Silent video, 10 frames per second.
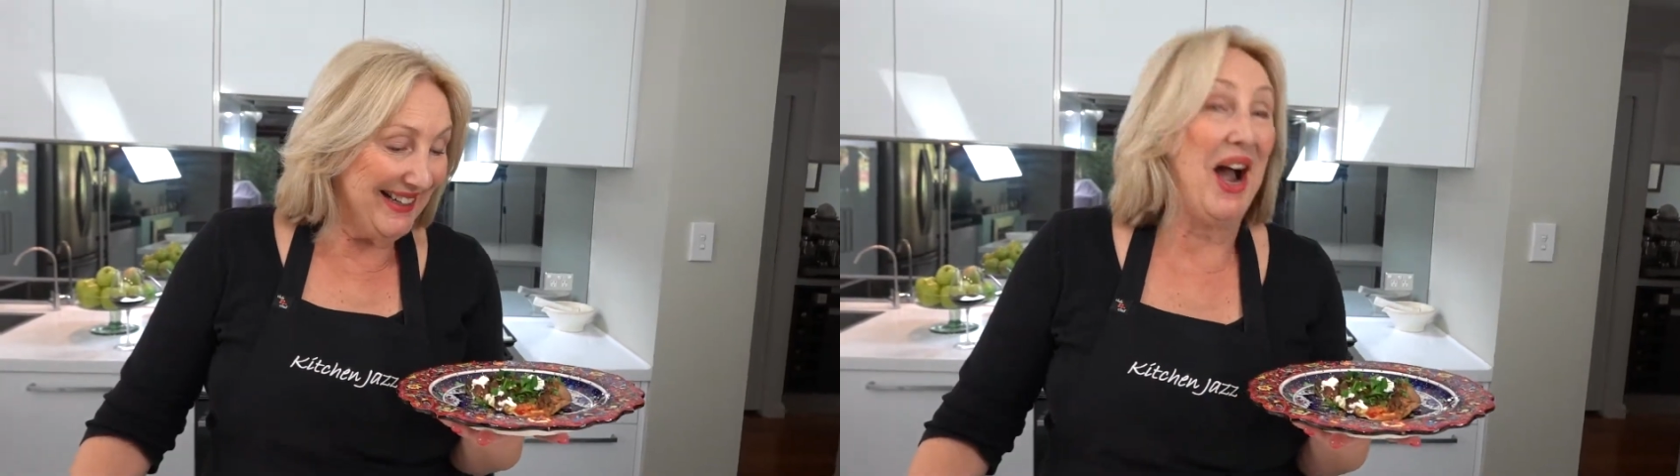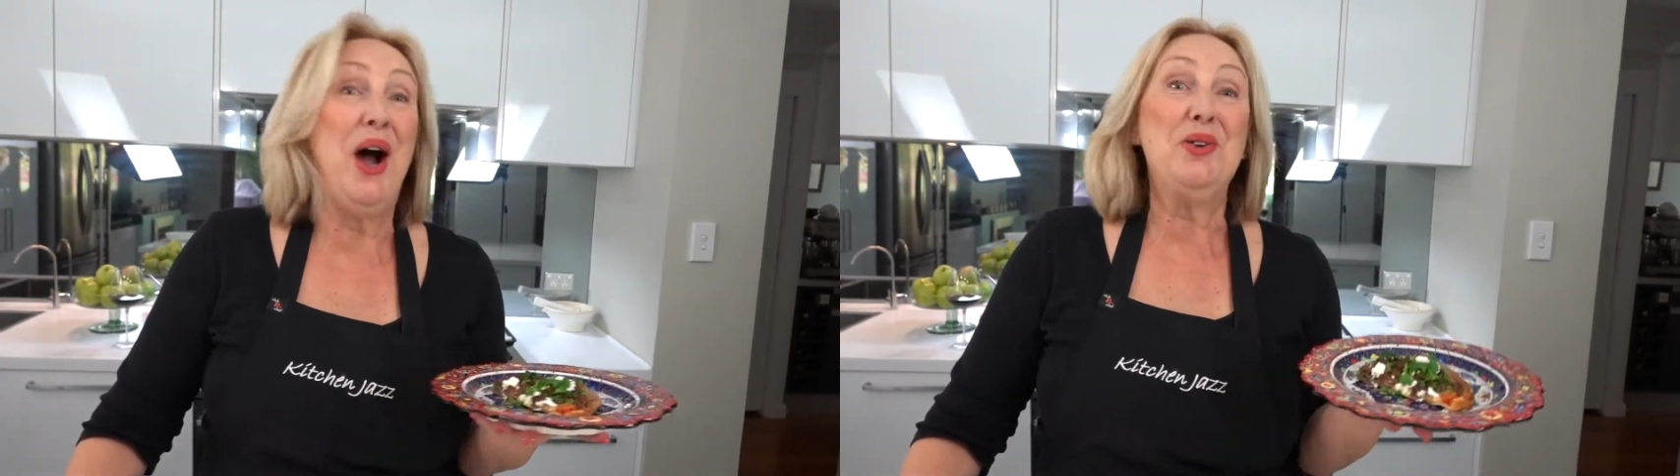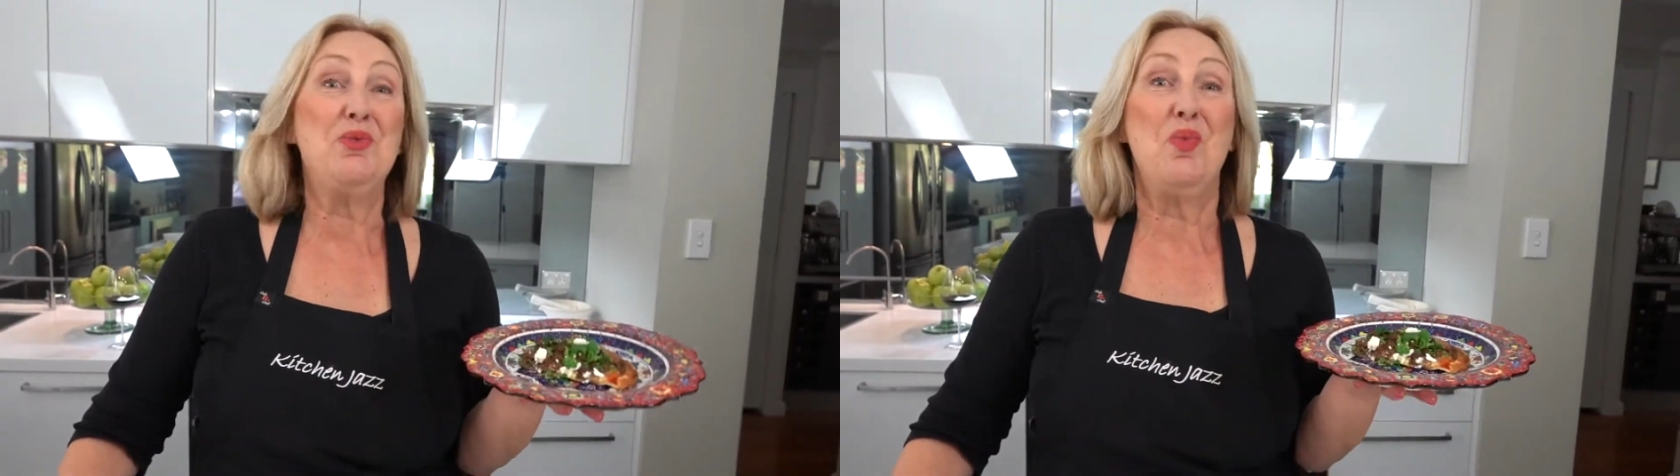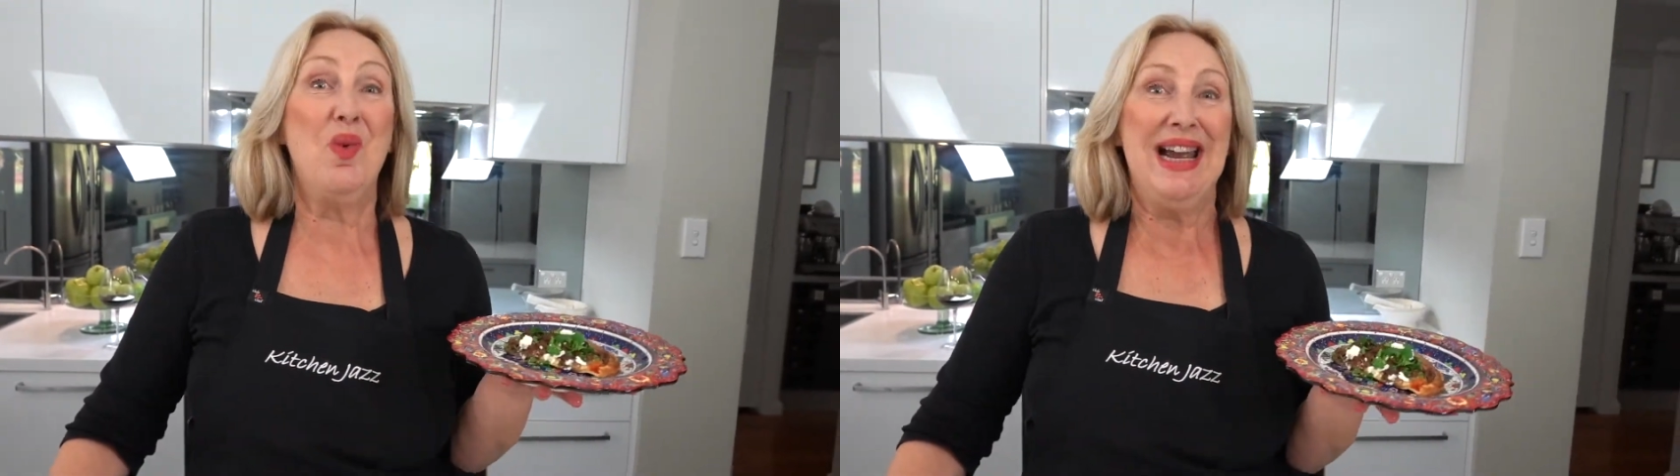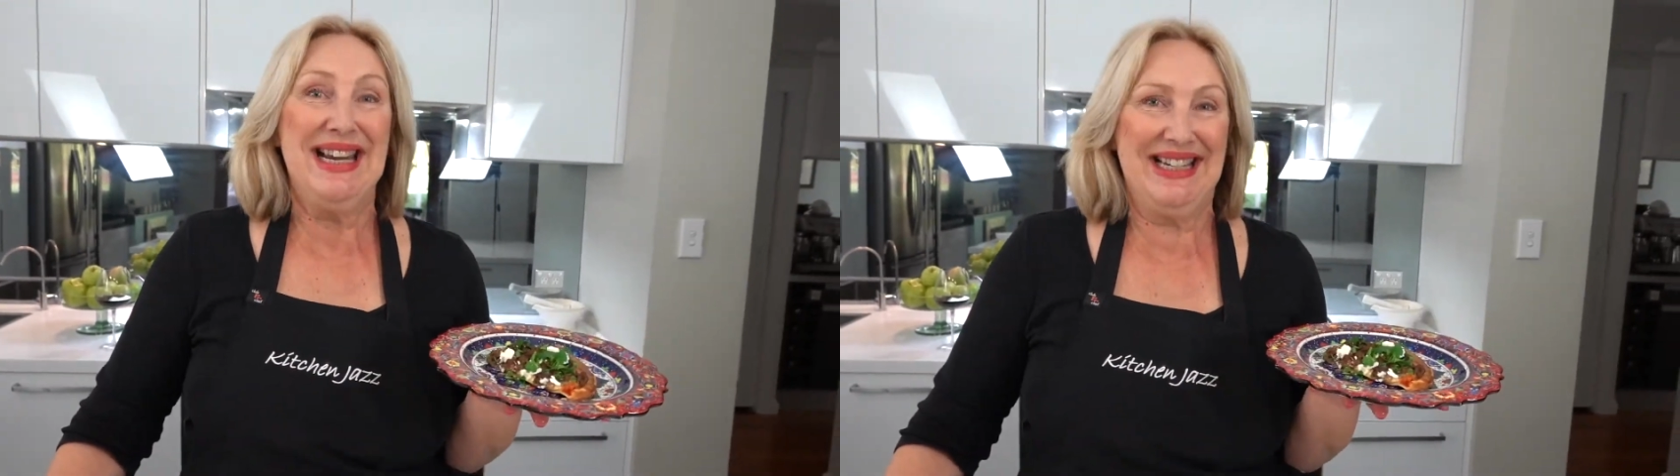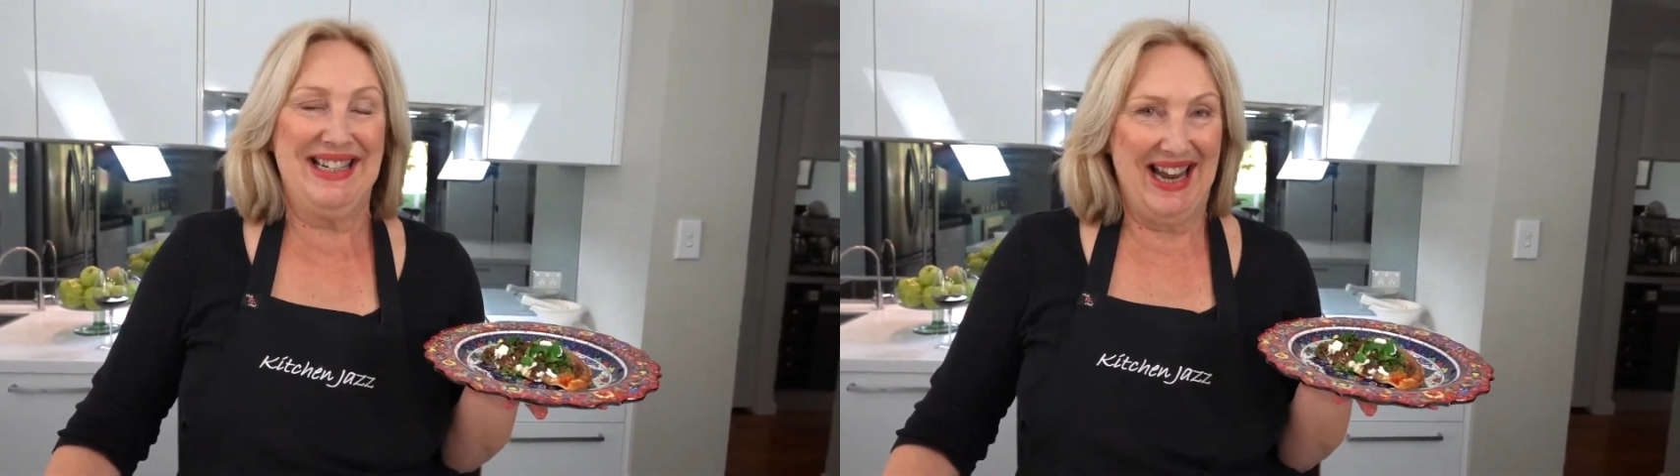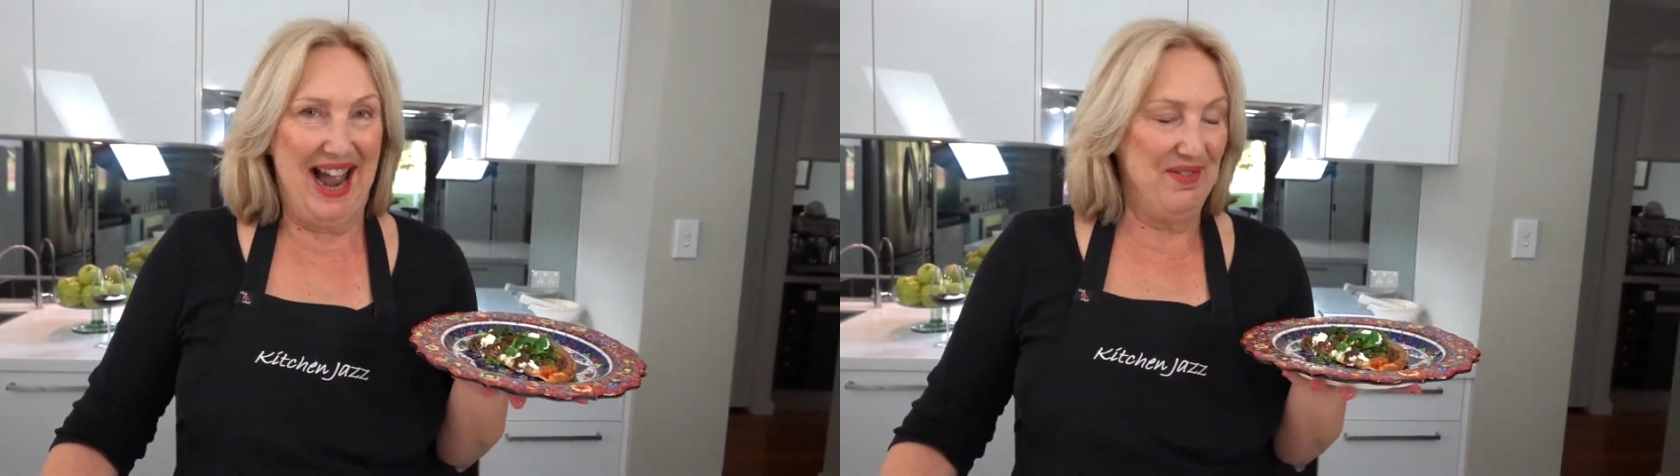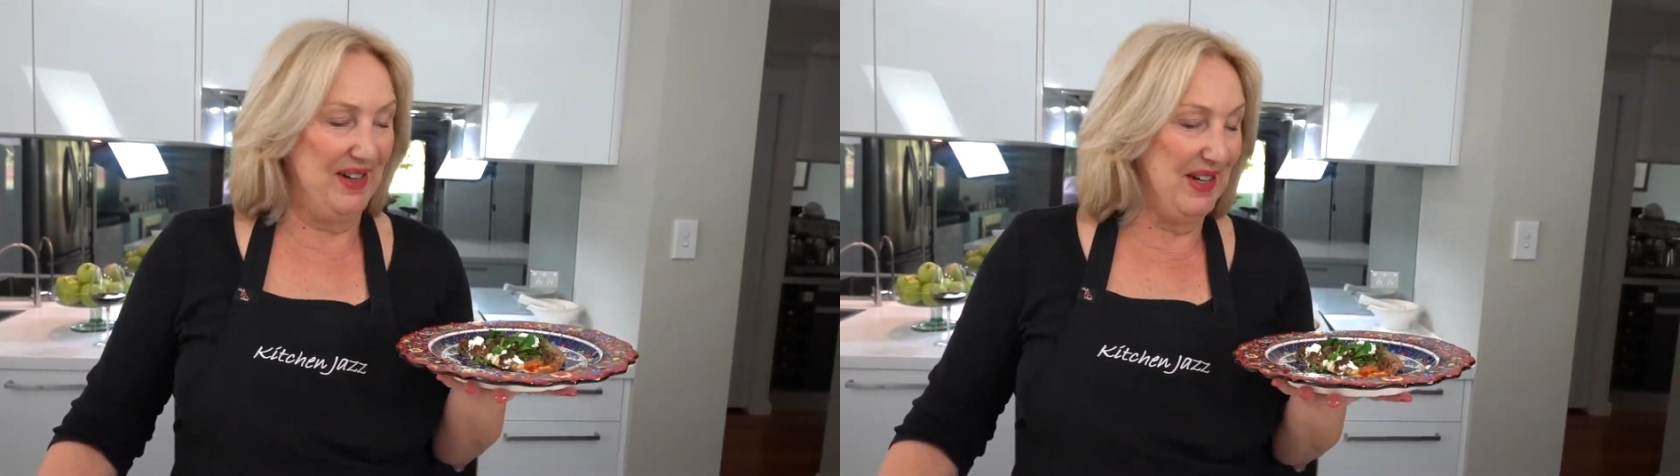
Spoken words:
can't wait to have it.